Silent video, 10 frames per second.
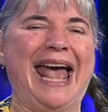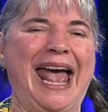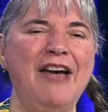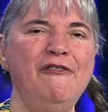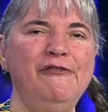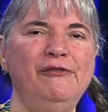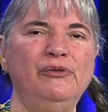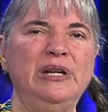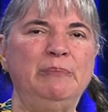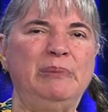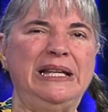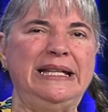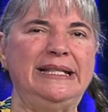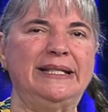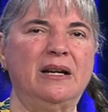every
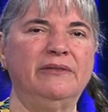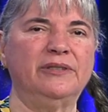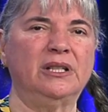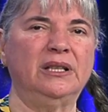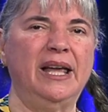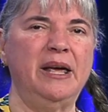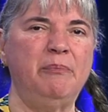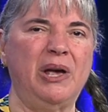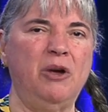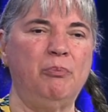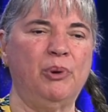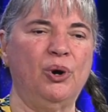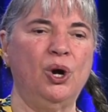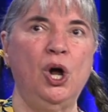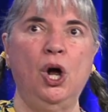piece of clay paper